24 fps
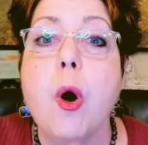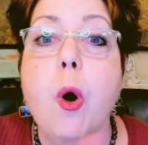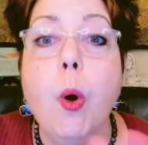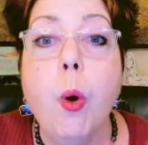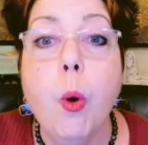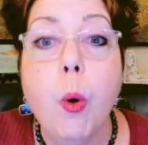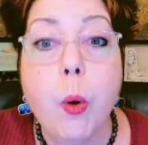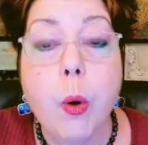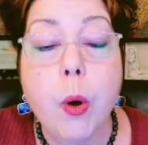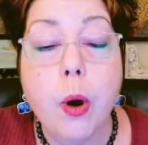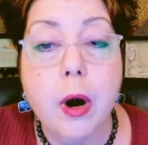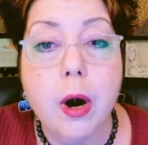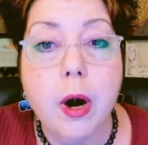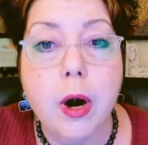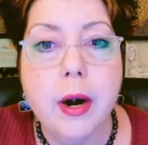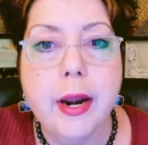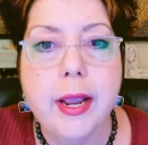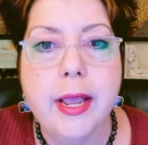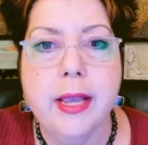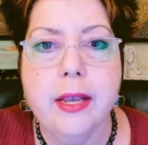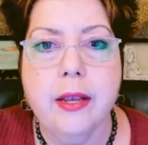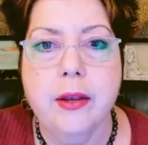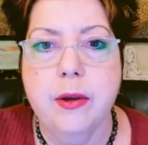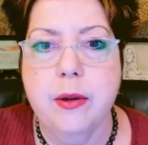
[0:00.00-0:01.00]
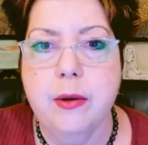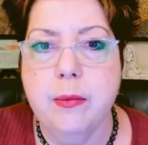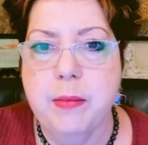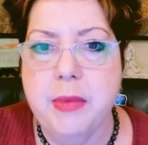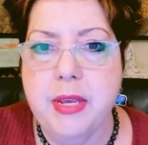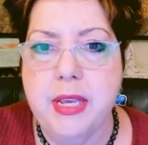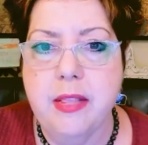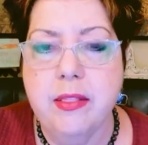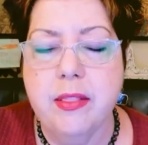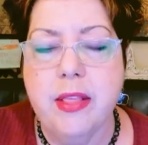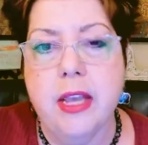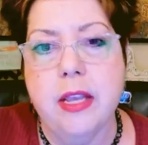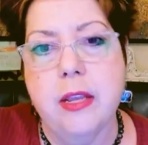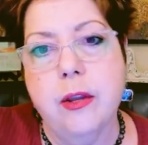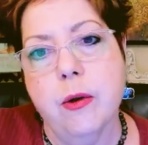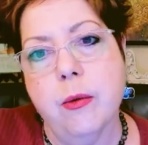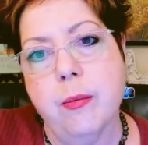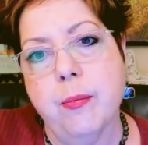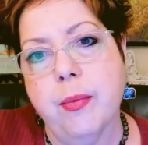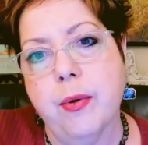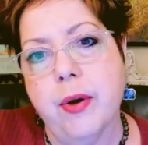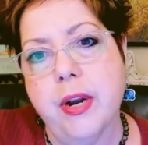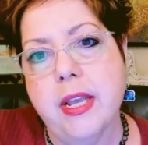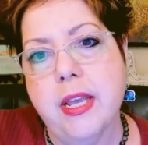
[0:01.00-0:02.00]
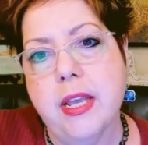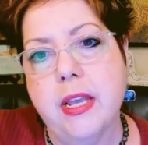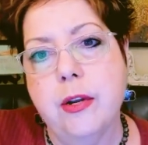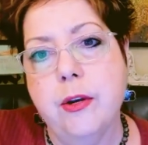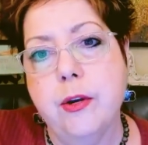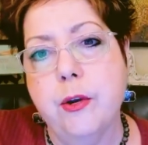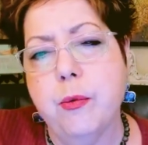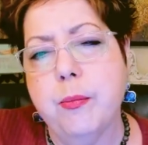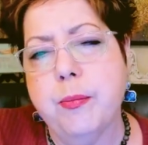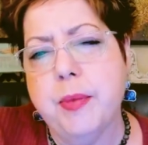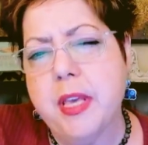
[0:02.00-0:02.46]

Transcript: Or it could mean that you're bringing new